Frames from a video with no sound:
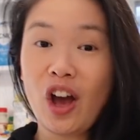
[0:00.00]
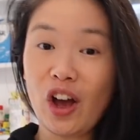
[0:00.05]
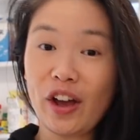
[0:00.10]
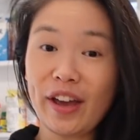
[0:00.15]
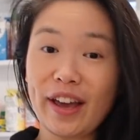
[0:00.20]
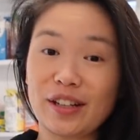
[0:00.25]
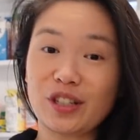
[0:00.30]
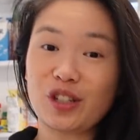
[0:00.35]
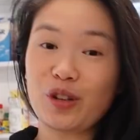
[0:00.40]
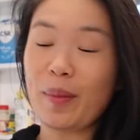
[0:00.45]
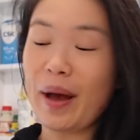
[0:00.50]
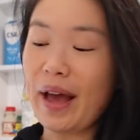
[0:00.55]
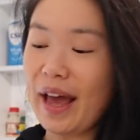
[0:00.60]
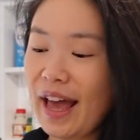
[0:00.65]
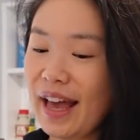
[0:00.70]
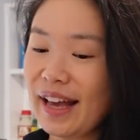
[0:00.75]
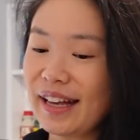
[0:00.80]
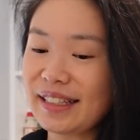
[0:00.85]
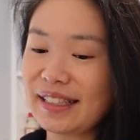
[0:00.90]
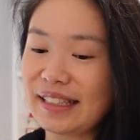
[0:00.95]
Okay, so my
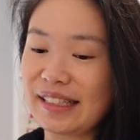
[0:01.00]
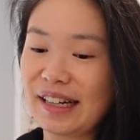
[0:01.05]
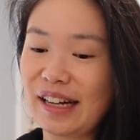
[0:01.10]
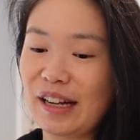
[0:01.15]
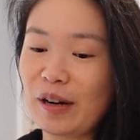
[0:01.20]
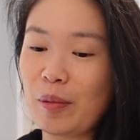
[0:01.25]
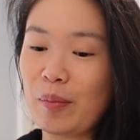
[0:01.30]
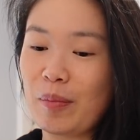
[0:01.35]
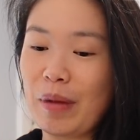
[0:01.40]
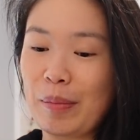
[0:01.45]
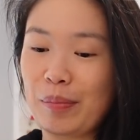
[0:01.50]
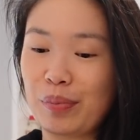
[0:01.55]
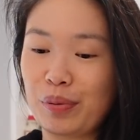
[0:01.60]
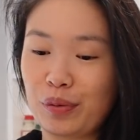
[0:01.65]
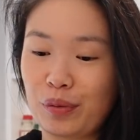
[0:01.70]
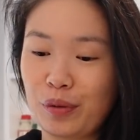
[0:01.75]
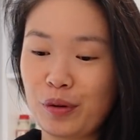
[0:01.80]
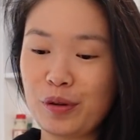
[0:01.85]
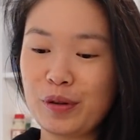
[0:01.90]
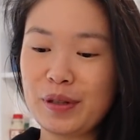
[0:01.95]
egg is done, my
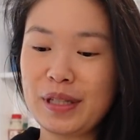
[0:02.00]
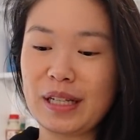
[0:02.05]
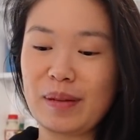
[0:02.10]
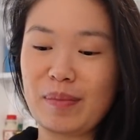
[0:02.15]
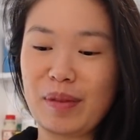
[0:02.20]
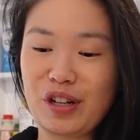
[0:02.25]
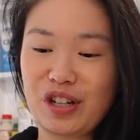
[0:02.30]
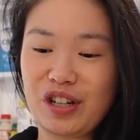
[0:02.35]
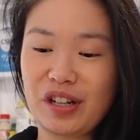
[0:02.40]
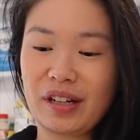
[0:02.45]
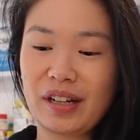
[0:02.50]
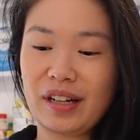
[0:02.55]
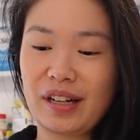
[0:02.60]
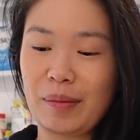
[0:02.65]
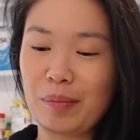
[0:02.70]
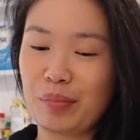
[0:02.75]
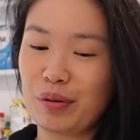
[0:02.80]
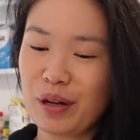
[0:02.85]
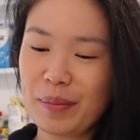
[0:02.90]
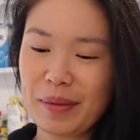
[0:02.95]
prawns and my chicken
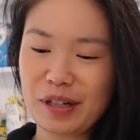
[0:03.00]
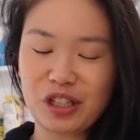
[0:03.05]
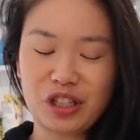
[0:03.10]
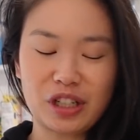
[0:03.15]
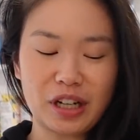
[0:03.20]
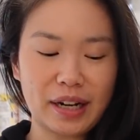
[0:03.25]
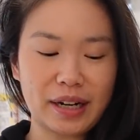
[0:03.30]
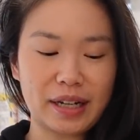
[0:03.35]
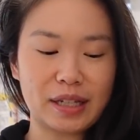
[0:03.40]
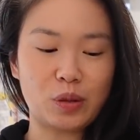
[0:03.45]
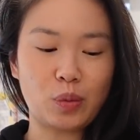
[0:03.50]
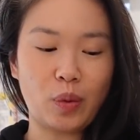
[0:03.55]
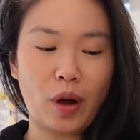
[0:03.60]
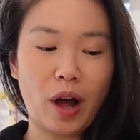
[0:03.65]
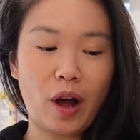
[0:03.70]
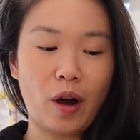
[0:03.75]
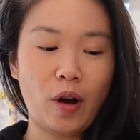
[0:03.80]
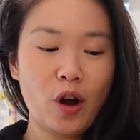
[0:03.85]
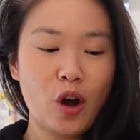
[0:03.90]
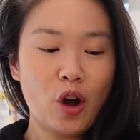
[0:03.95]
are pretty much done as
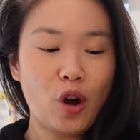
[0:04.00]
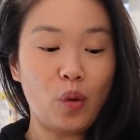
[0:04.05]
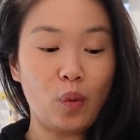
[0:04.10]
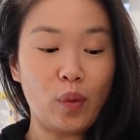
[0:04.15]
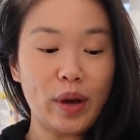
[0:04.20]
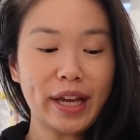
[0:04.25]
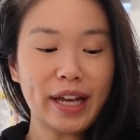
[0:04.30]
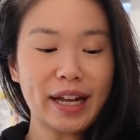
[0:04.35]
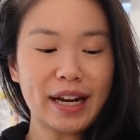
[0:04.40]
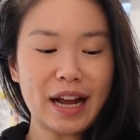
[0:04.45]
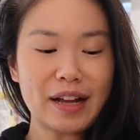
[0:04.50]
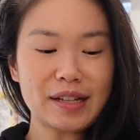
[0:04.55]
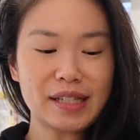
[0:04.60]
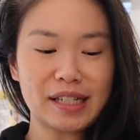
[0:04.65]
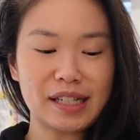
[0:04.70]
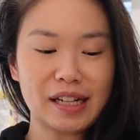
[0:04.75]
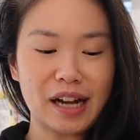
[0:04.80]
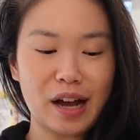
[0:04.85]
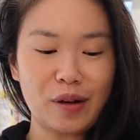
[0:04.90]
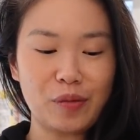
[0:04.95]
well. We can now
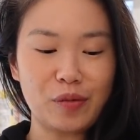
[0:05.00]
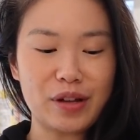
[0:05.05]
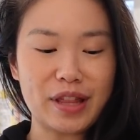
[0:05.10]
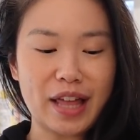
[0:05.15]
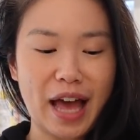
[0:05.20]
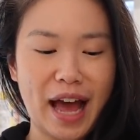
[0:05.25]
start with